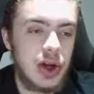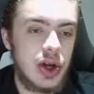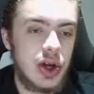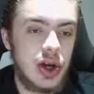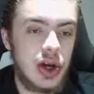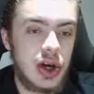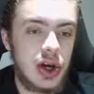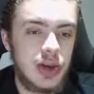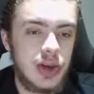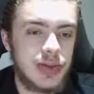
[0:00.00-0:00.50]

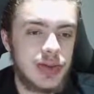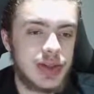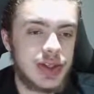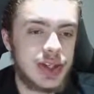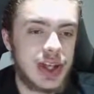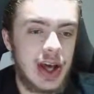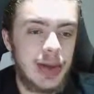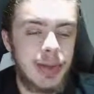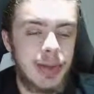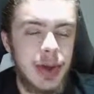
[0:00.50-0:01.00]
to
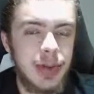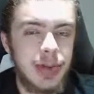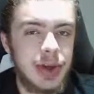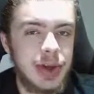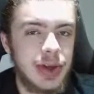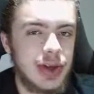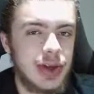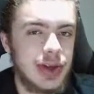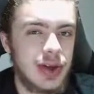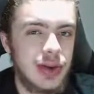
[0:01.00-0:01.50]
get maybe,
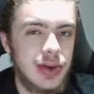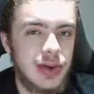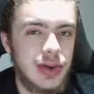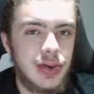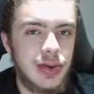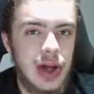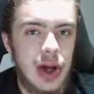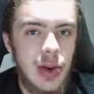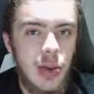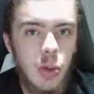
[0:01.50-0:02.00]
you know,
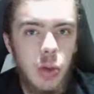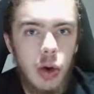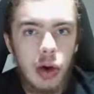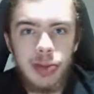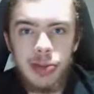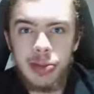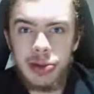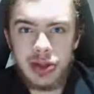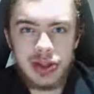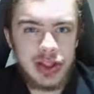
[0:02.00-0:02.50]
like
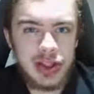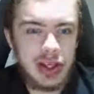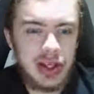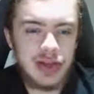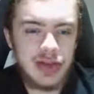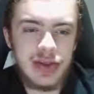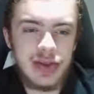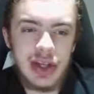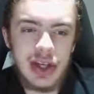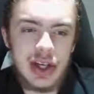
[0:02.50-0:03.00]
1%
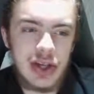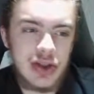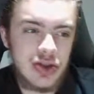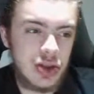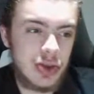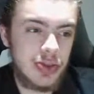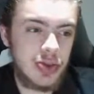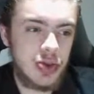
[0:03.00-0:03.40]
of the airdrops